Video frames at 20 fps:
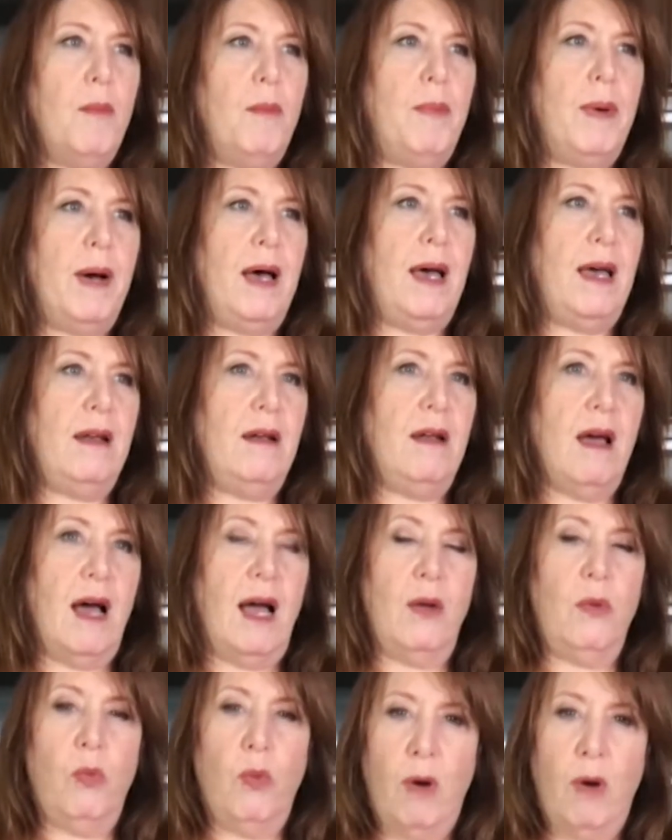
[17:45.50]
but
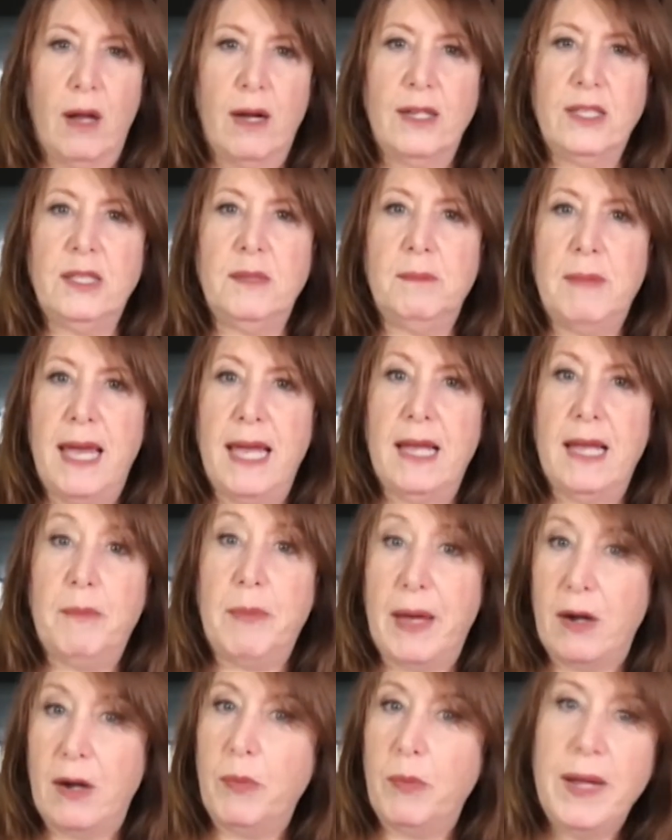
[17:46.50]
I wanted to make
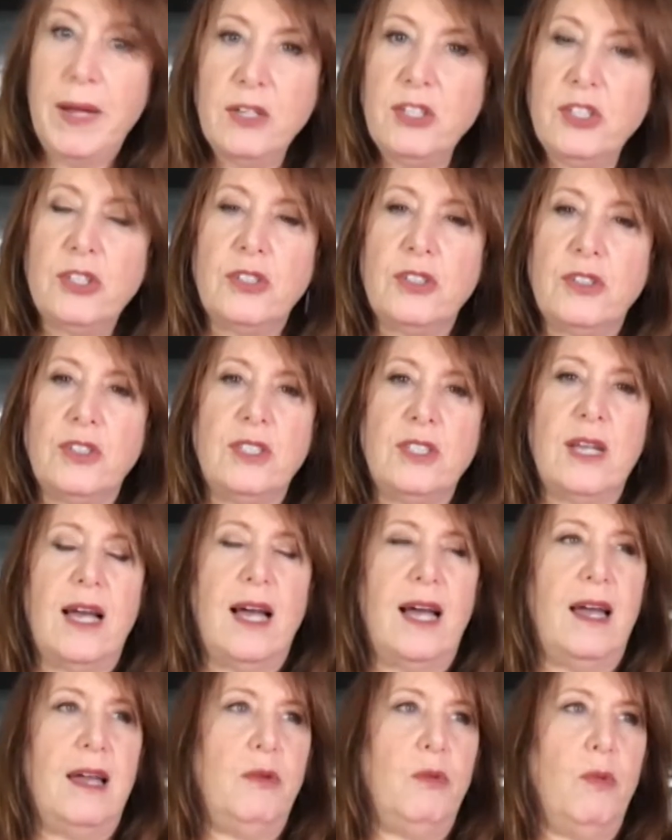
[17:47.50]
better pictures.
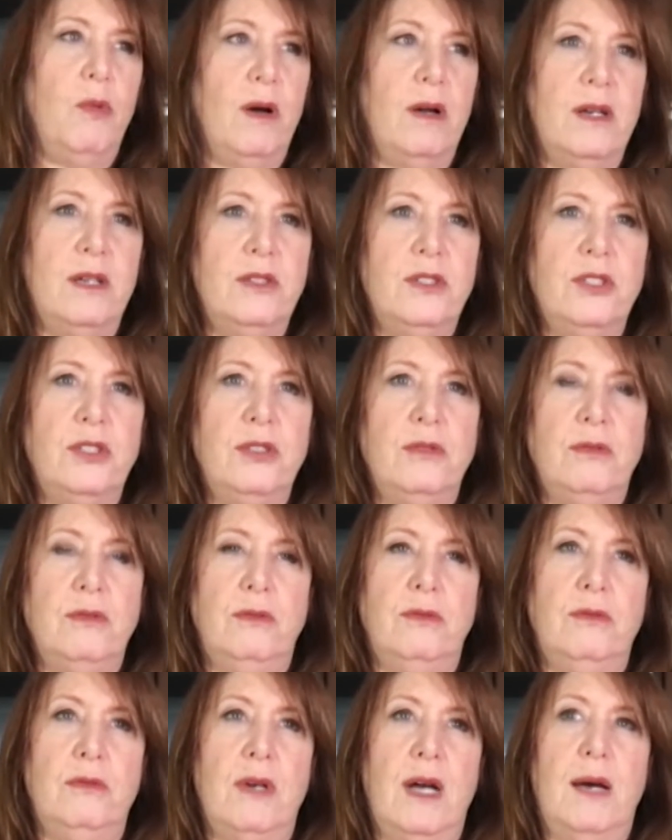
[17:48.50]
I wanted
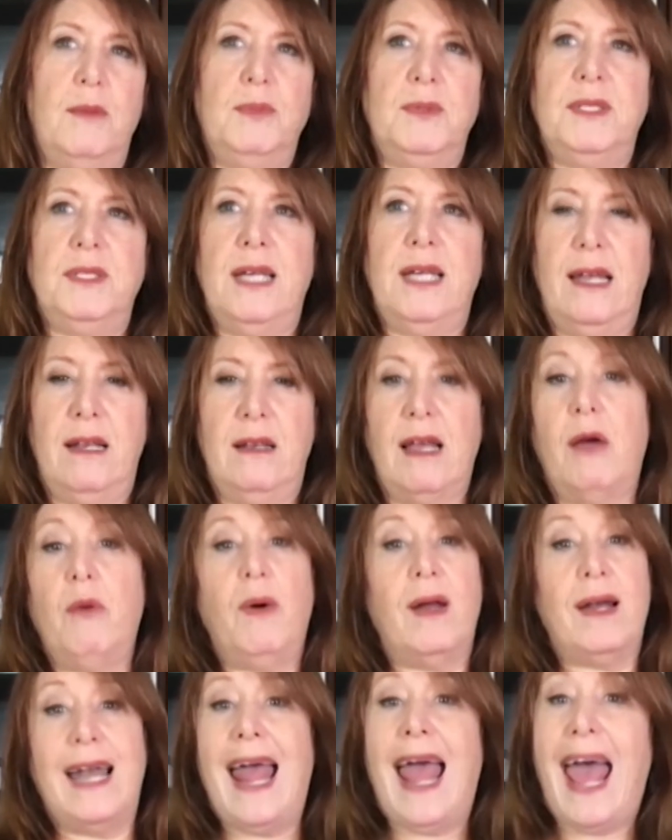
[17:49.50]
to update, I
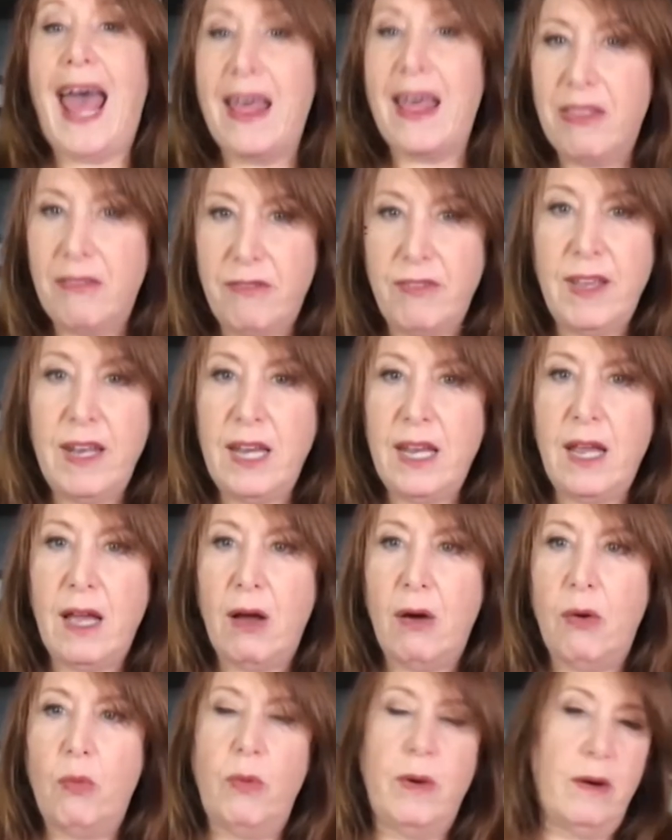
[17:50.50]
wanted to add the
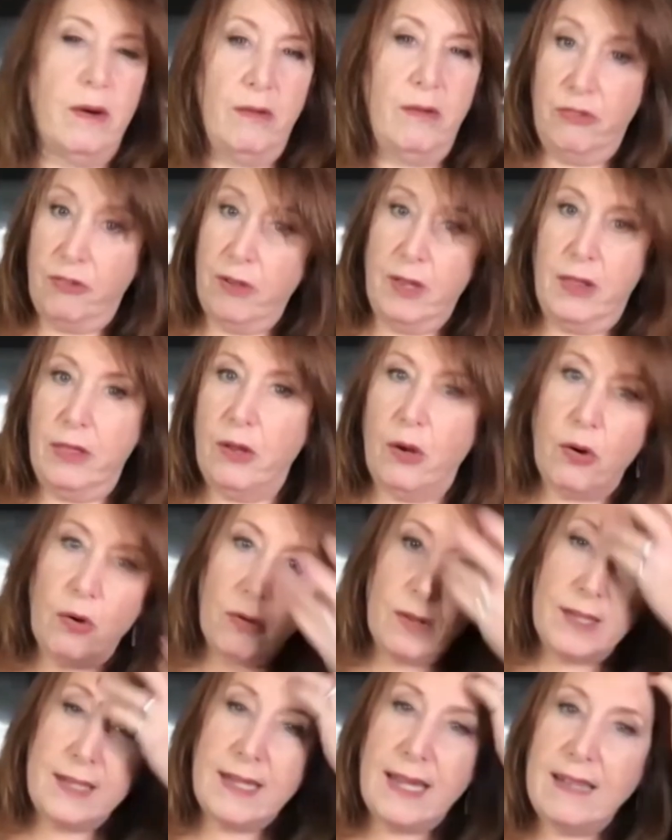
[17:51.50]
video where in the
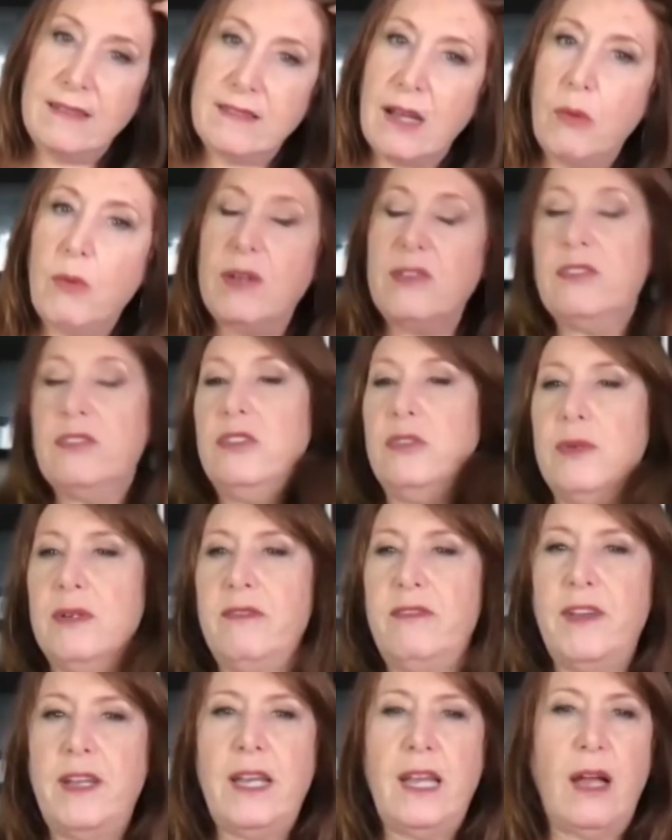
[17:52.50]
early days I wasn't
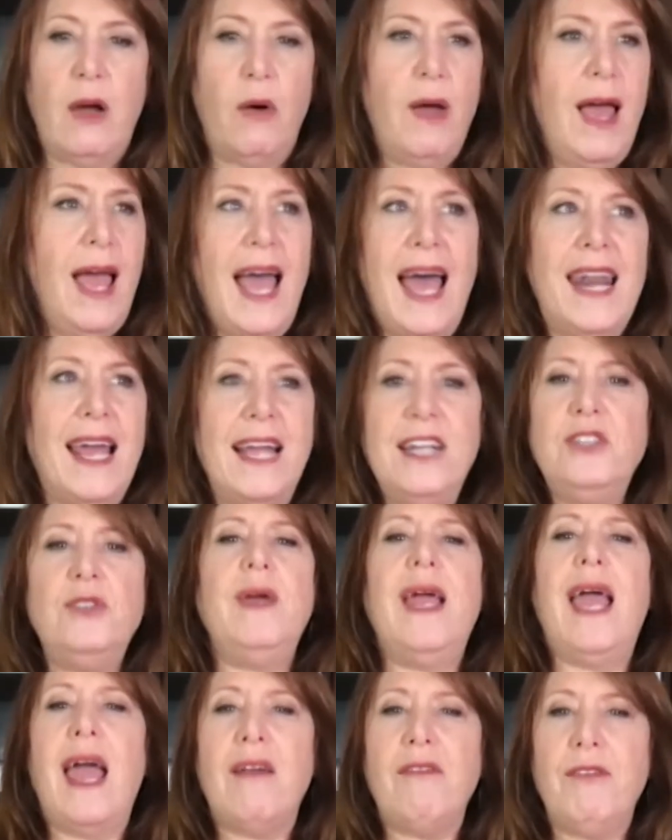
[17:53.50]
doing video. And I
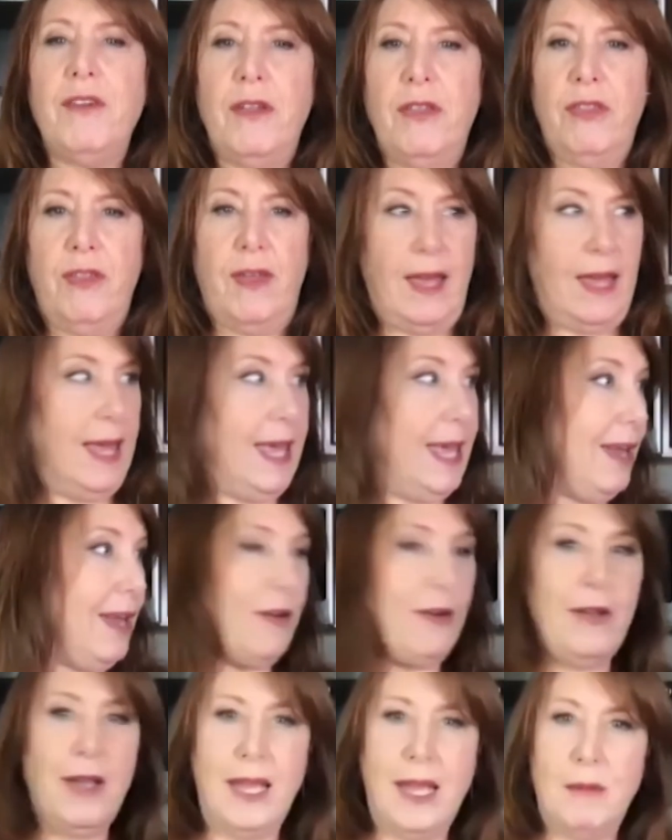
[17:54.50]
do everything
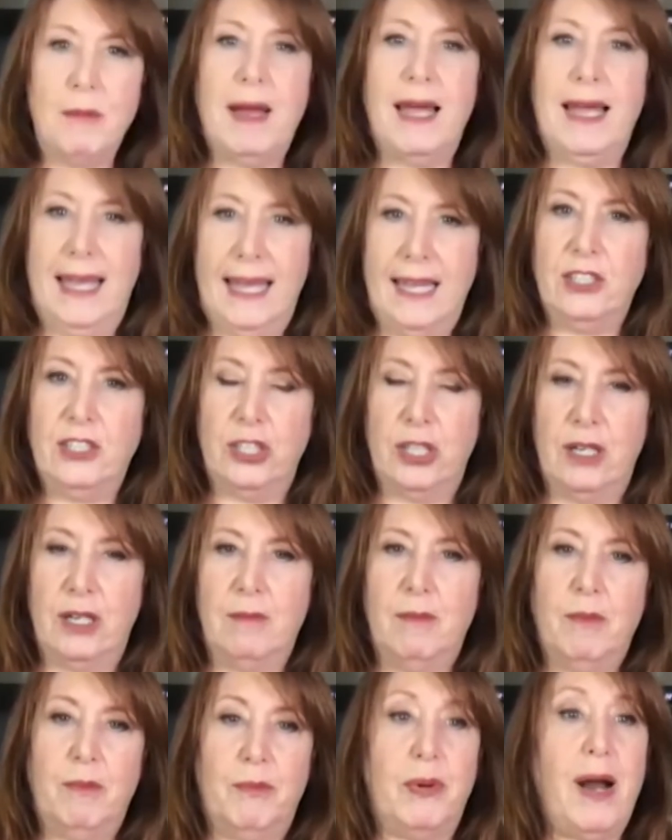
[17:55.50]
here in my kitchen.
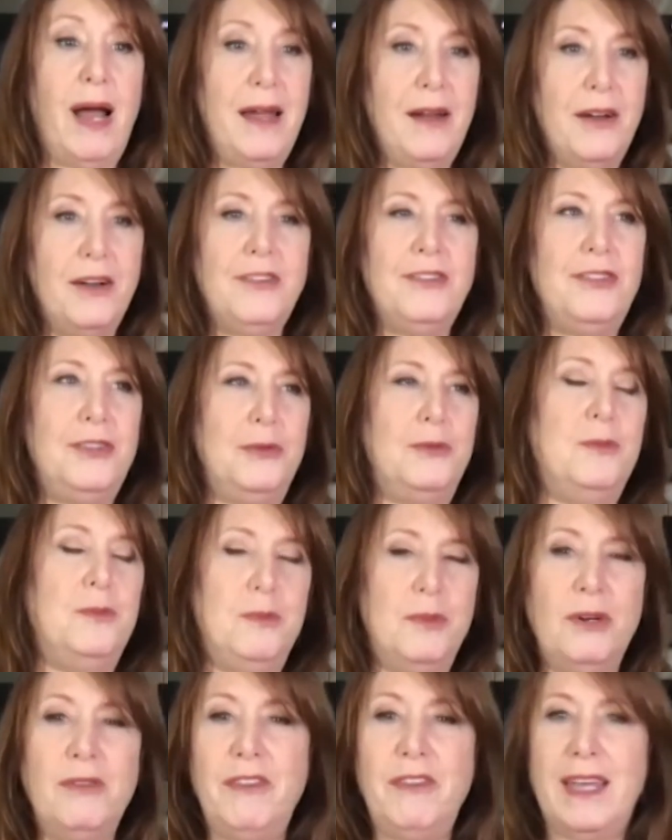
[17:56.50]
Prior to
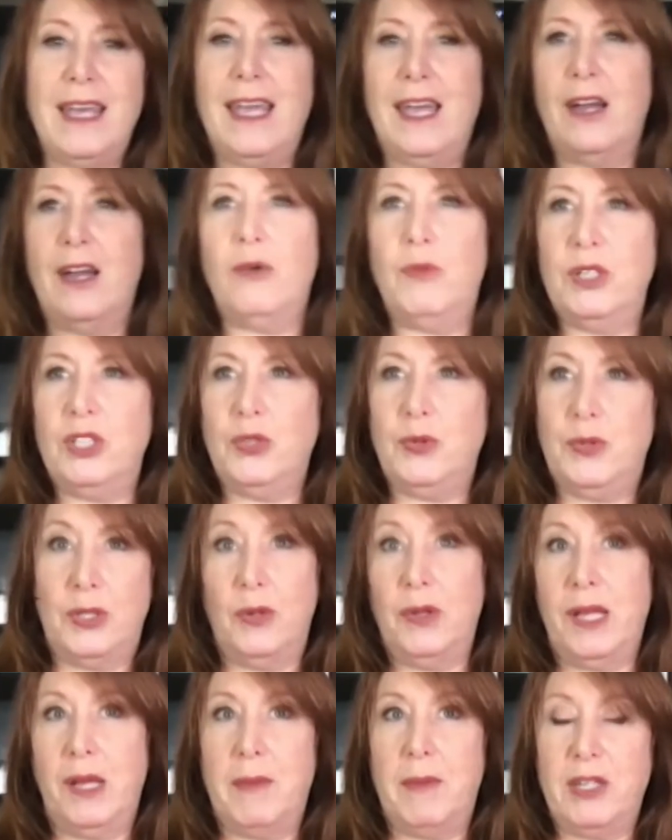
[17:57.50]
moving here, which was
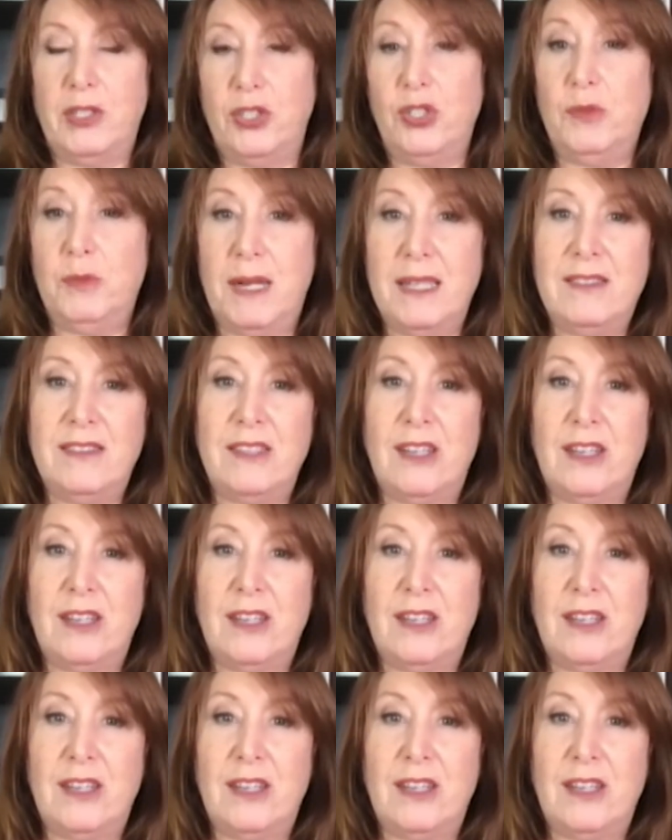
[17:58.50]
only about two months